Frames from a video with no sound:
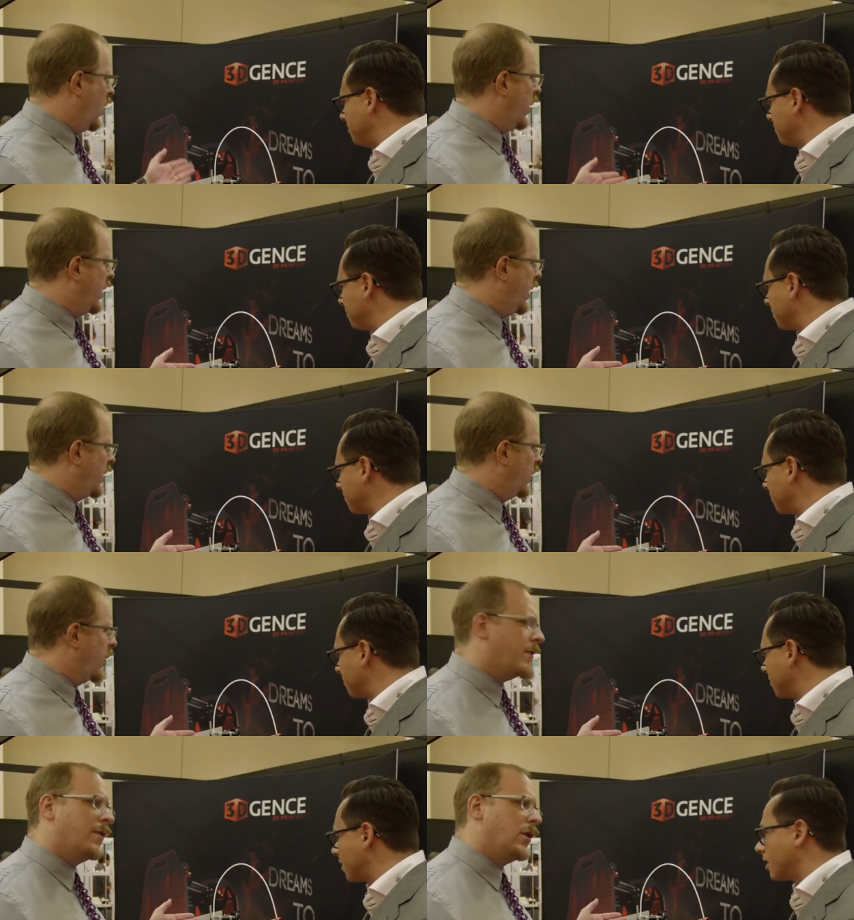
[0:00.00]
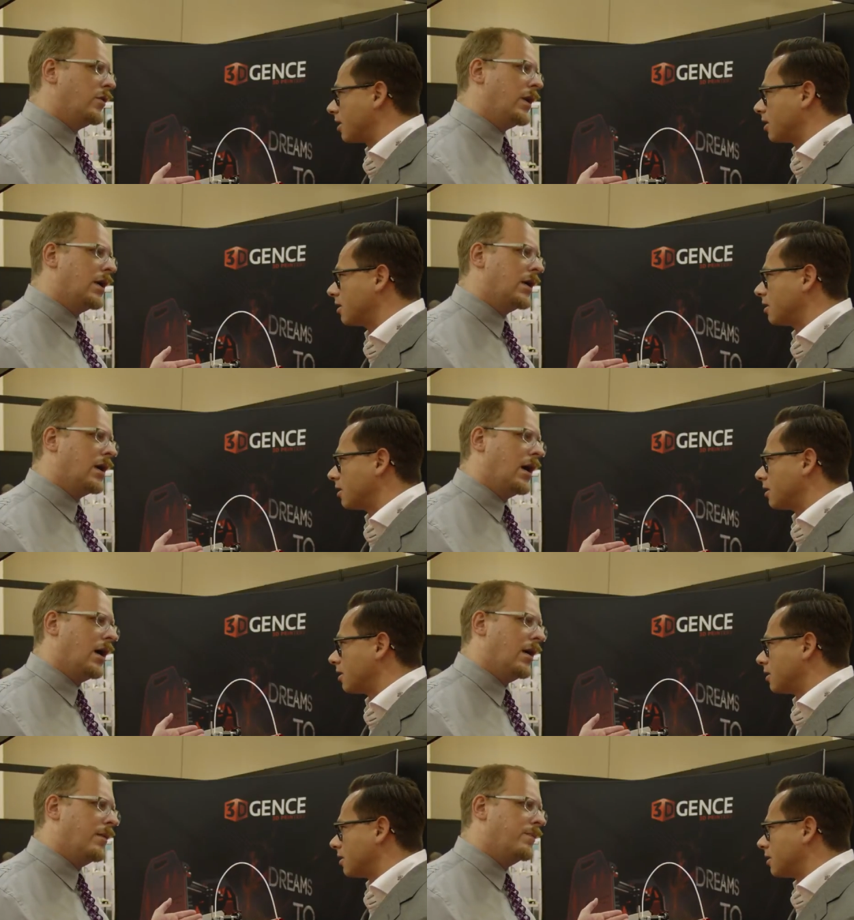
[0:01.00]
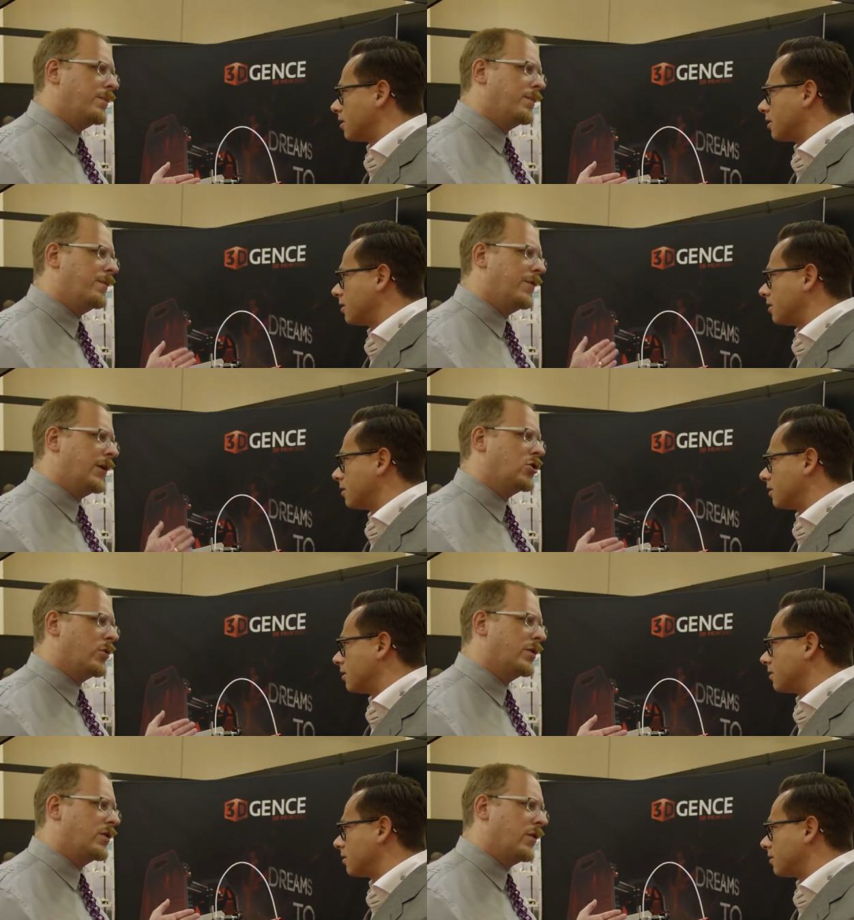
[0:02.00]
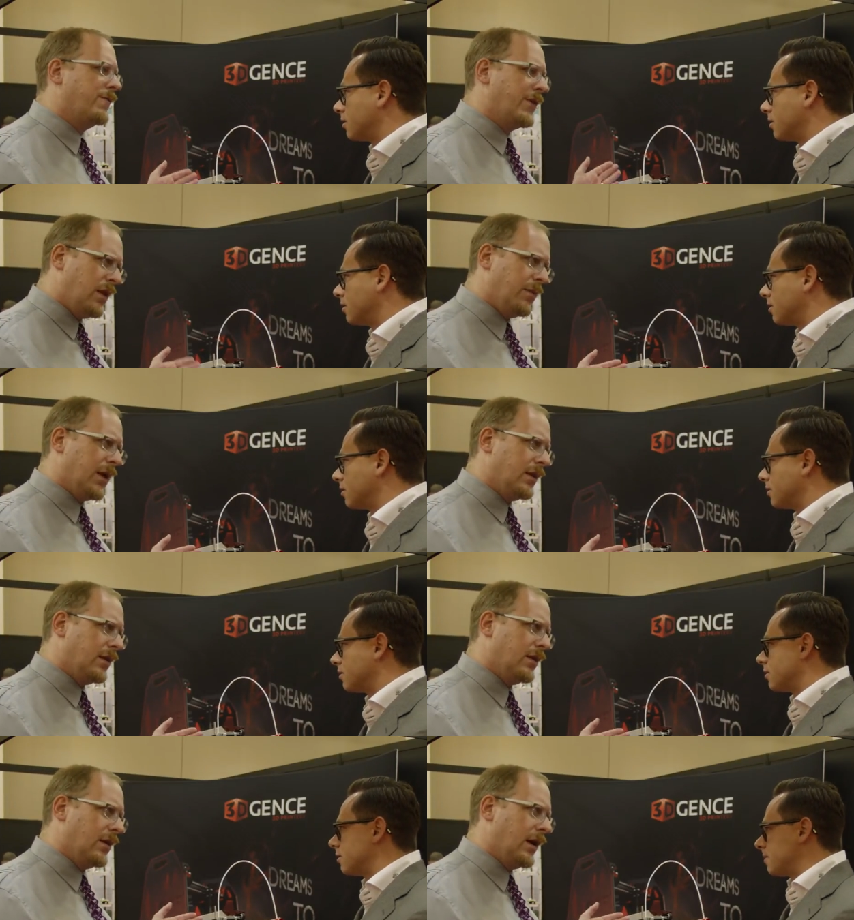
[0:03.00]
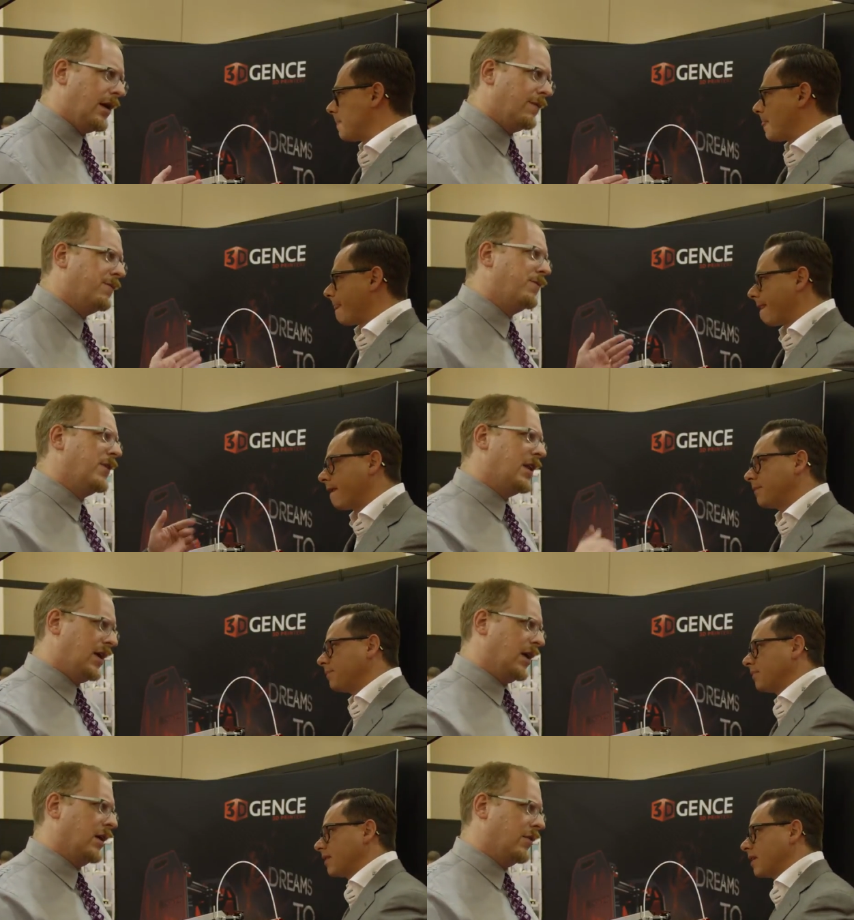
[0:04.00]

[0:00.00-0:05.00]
Speaker 1: Oh, and, and you have a unique uh, feature with your filament uh, feeding,